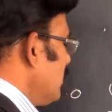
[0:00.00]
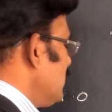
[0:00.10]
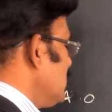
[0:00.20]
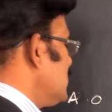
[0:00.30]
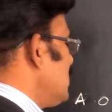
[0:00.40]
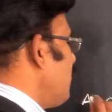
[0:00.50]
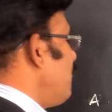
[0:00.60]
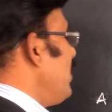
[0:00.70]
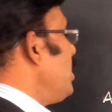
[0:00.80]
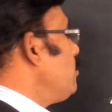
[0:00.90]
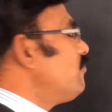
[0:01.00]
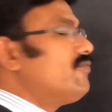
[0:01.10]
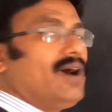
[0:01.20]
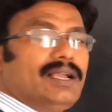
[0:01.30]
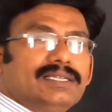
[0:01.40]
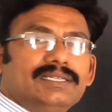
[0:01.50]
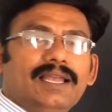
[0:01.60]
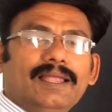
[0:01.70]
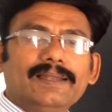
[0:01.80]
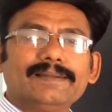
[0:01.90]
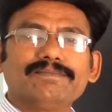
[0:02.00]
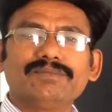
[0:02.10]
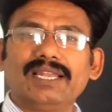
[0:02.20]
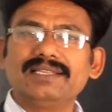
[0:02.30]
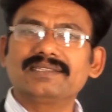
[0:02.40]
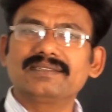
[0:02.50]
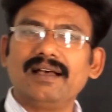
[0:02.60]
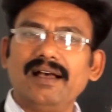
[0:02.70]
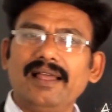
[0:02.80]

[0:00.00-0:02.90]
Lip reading: This is the wave function, that is psi.